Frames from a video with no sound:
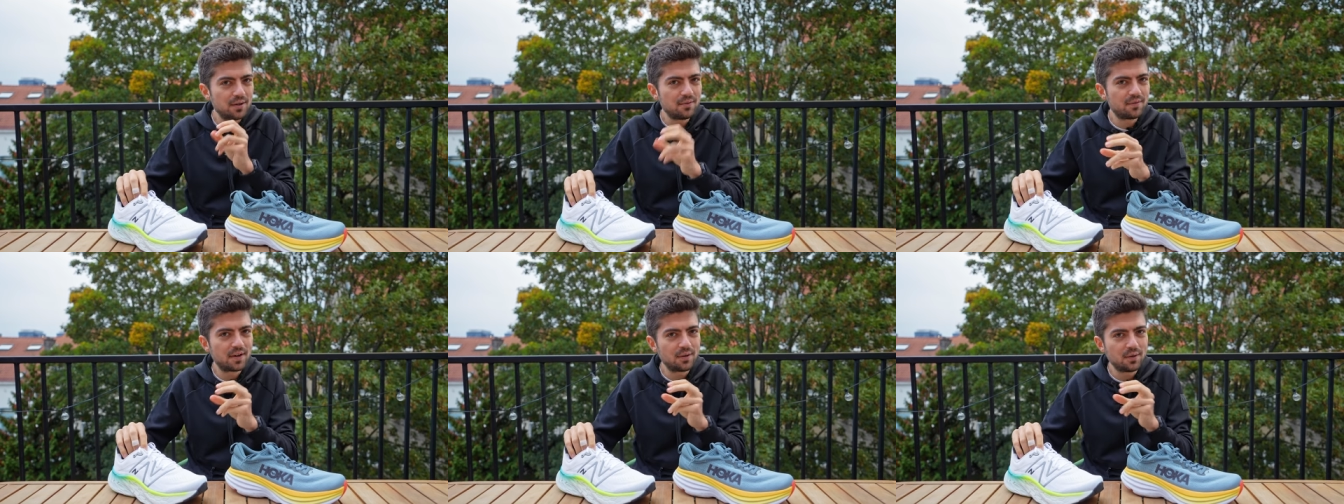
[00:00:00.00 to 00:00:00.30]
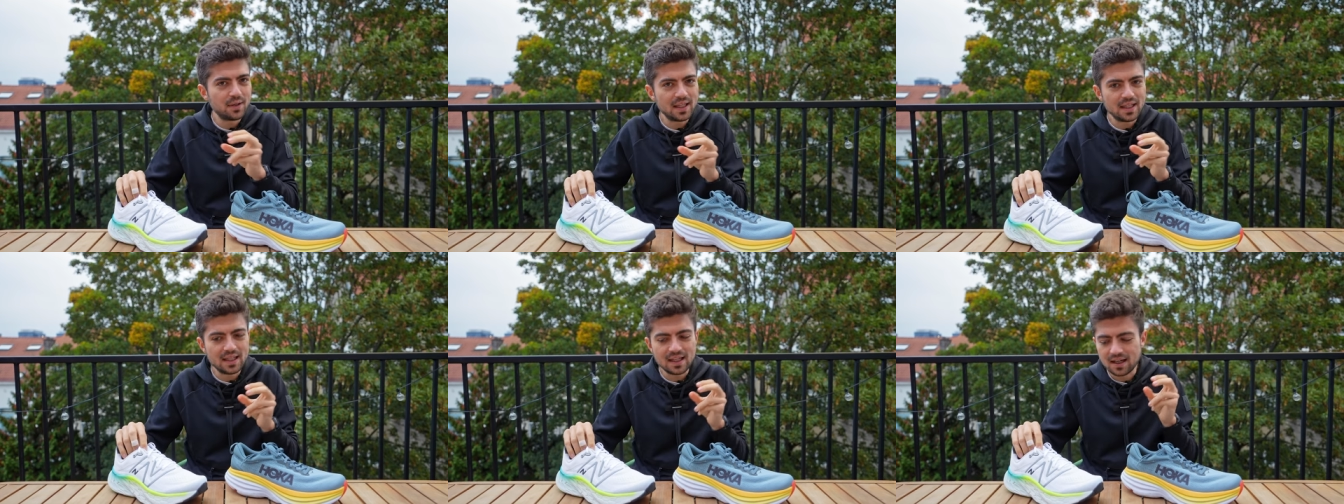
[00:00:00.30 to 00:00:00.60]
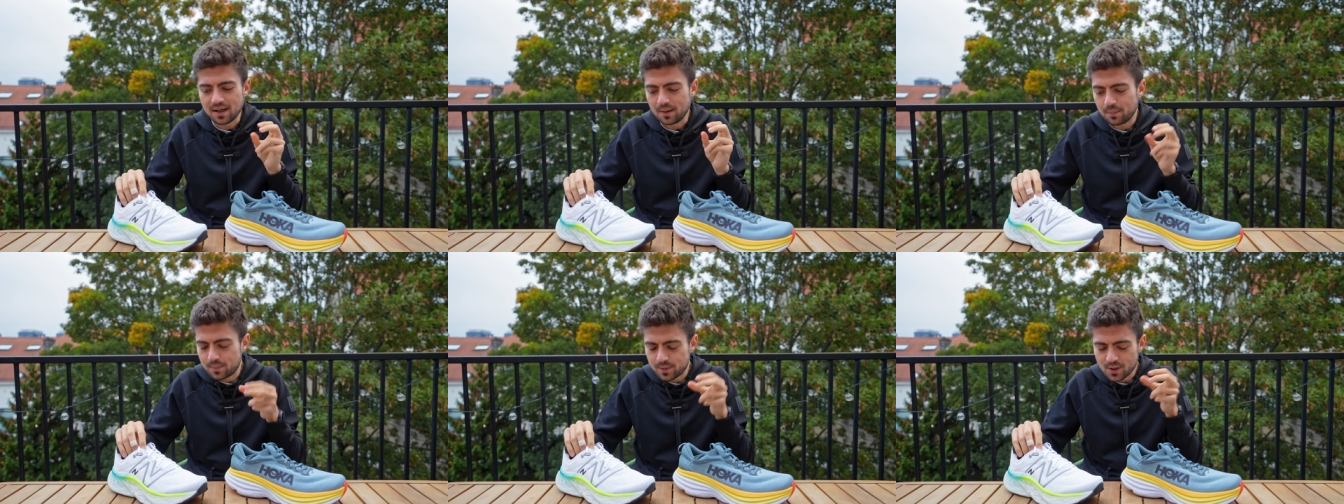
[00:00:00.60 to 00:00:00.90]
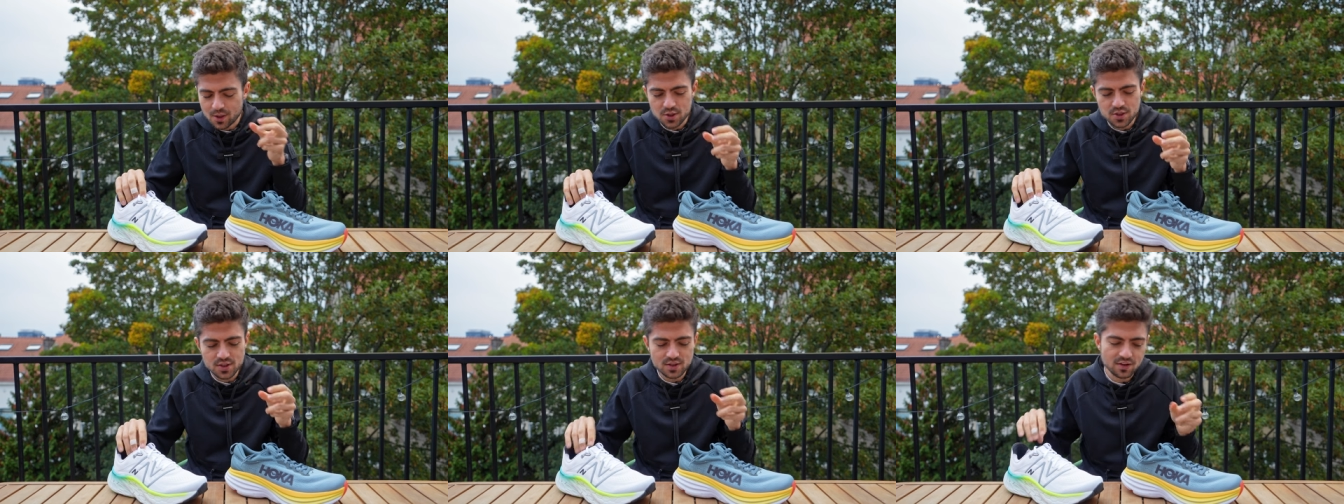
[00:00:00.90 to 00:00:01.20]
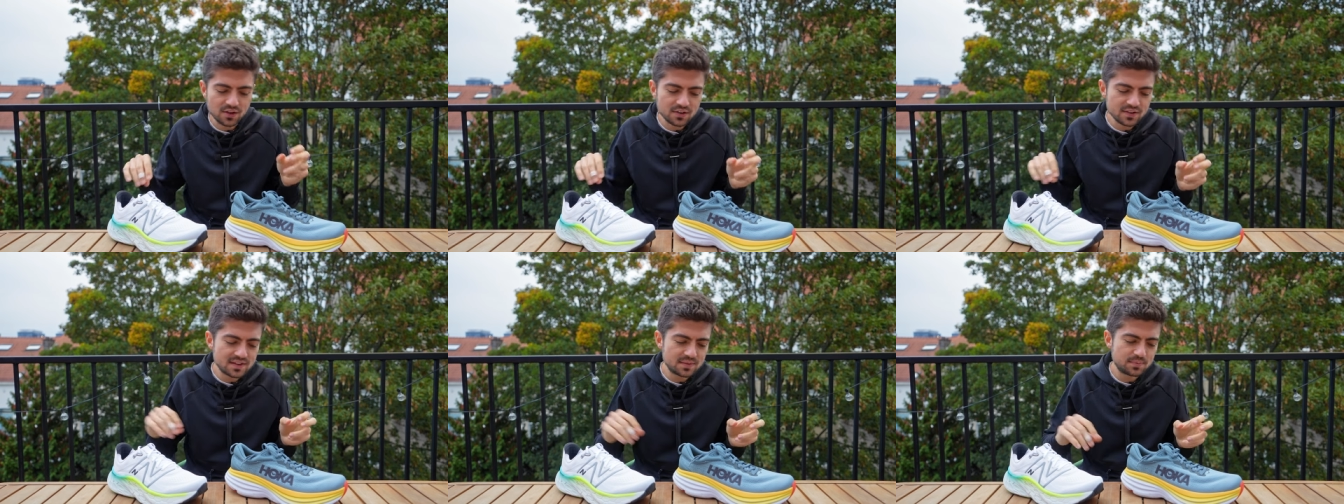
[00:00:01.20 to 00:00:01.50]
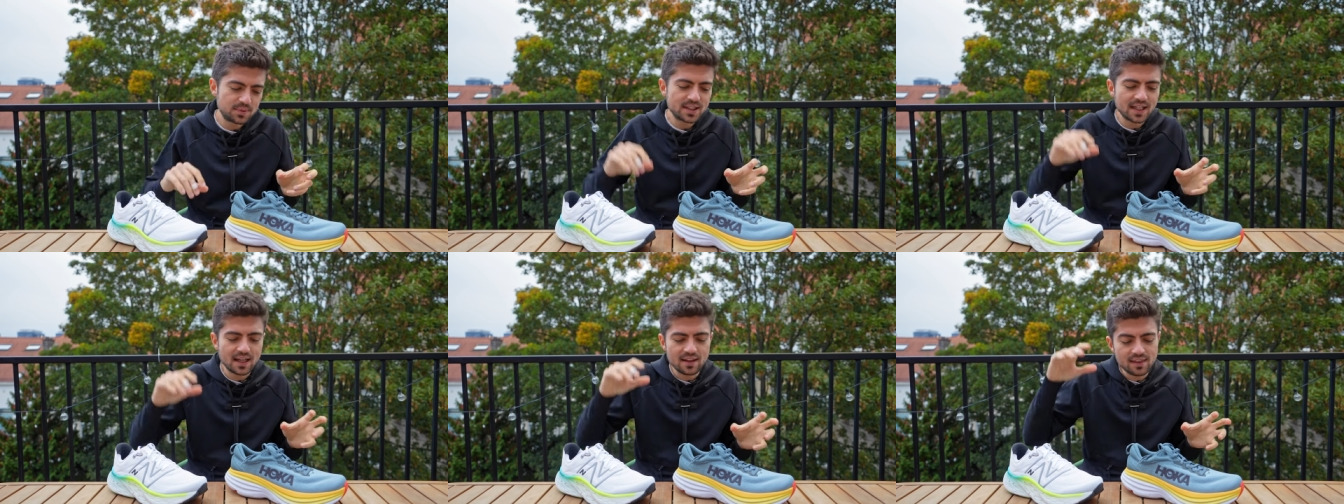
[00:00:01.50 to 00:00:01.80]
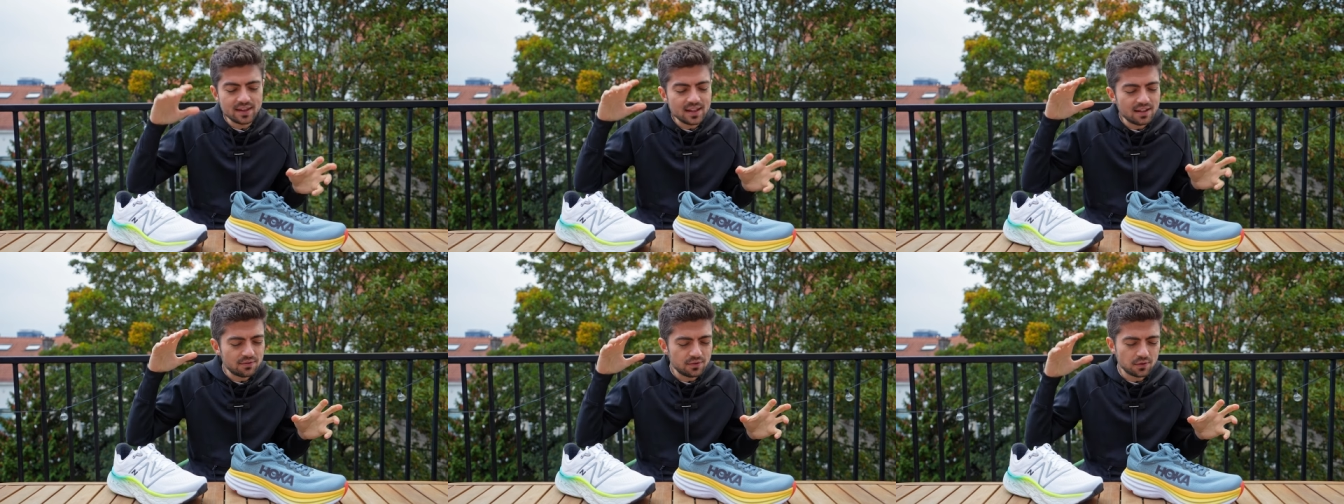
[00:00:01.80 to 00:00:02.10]
very plush tongues, but I
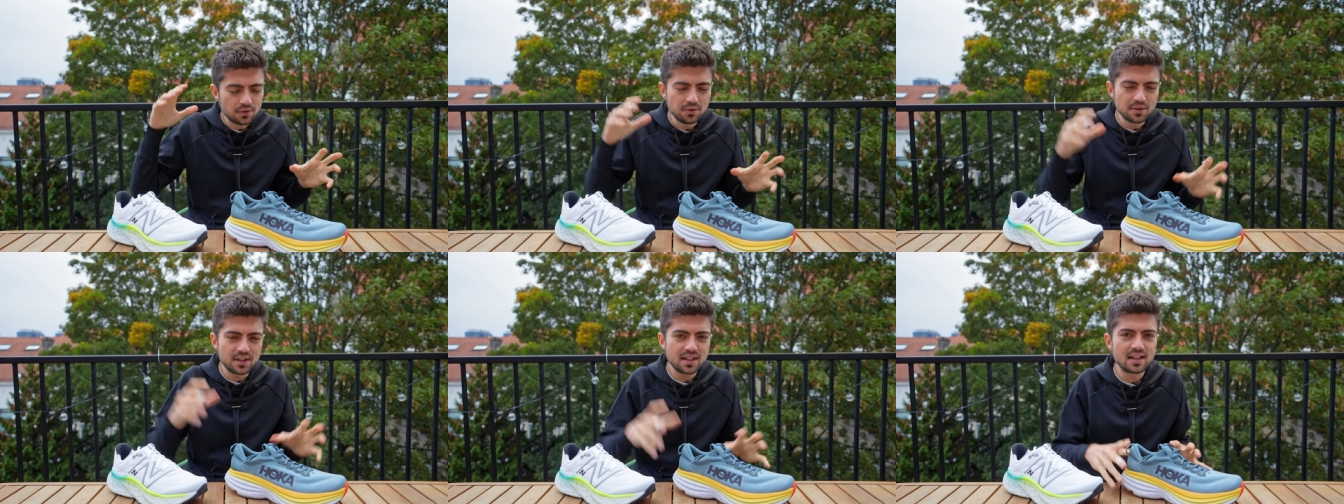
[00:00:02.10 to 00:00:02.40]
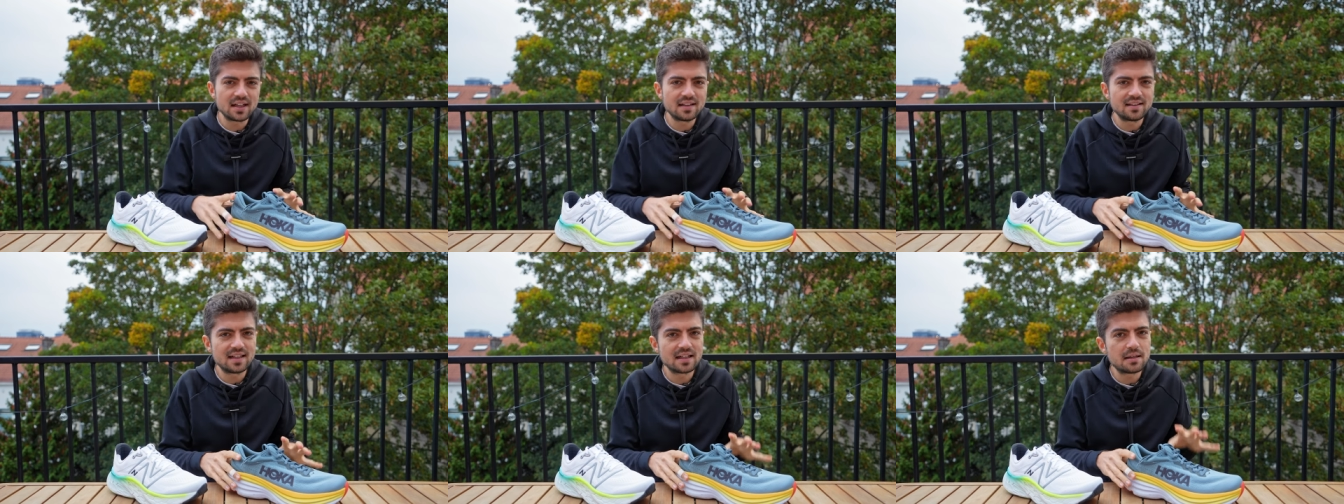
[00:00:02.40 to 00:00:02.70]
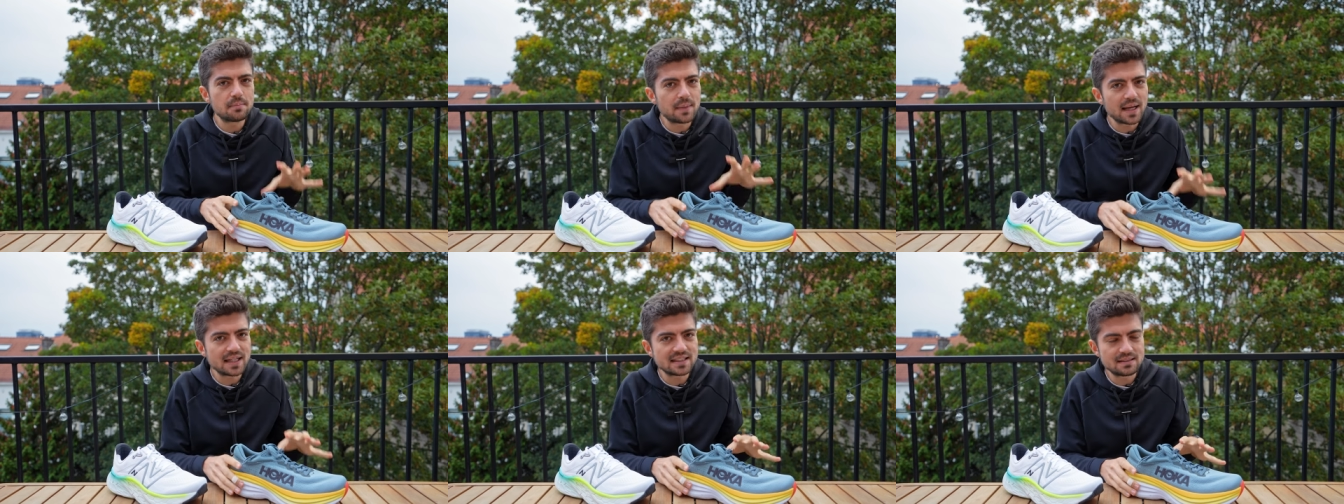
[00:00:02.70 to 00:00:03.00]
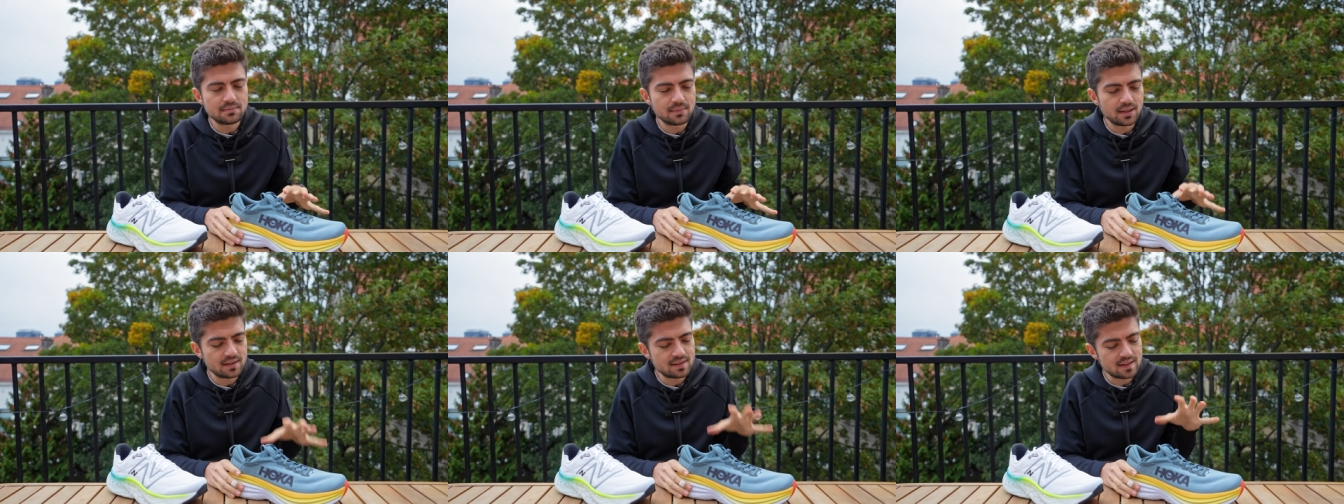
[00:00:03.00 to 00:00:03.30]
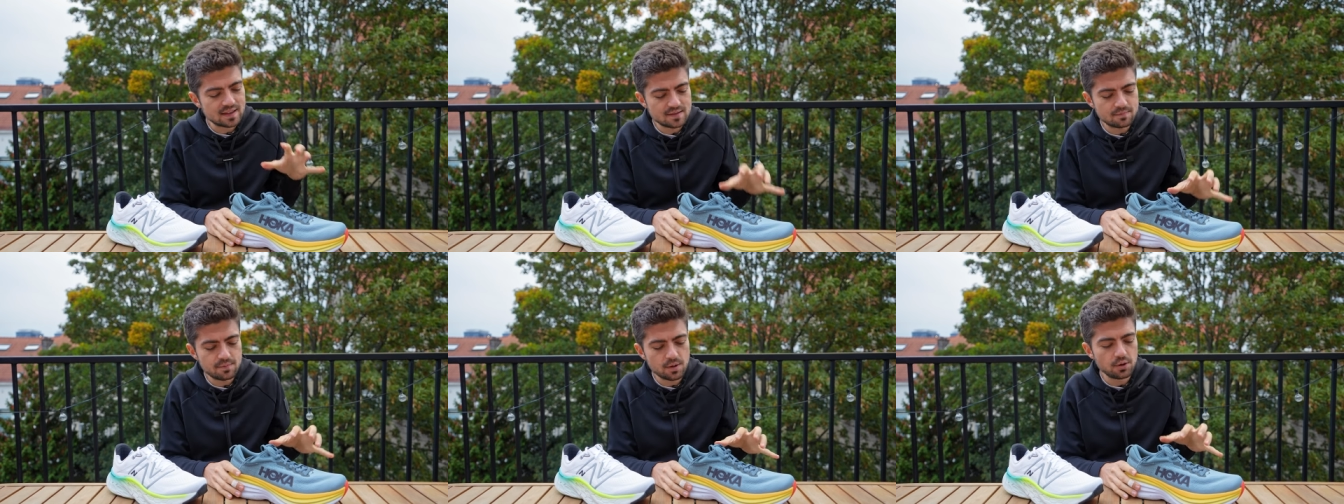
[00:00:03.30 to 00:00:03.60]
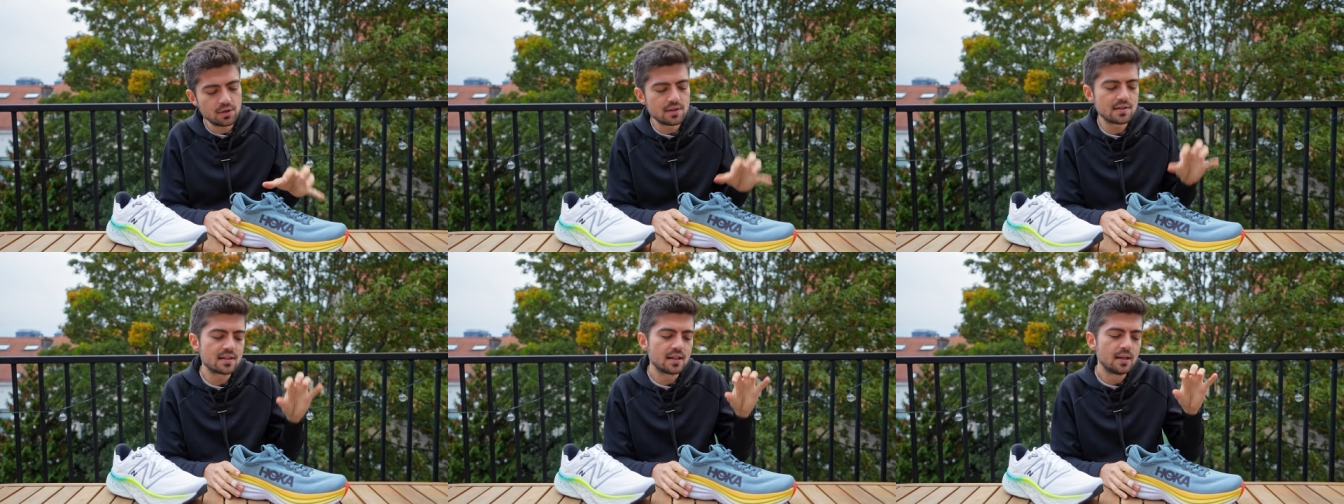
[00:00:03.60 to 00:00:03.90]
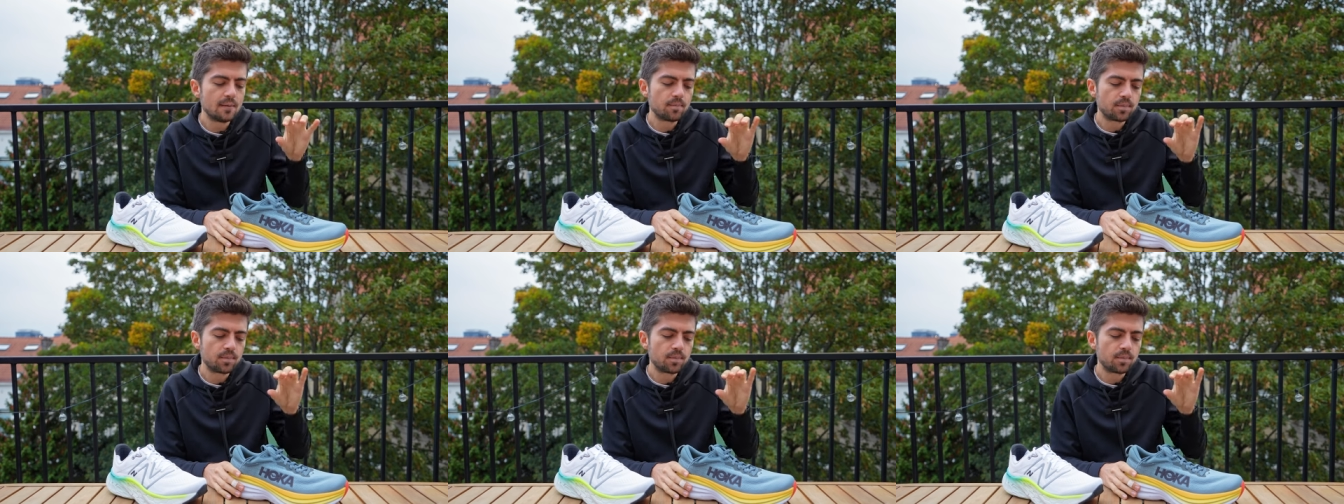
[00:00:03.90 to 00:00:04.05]
think if you're looking at that maximalist experience,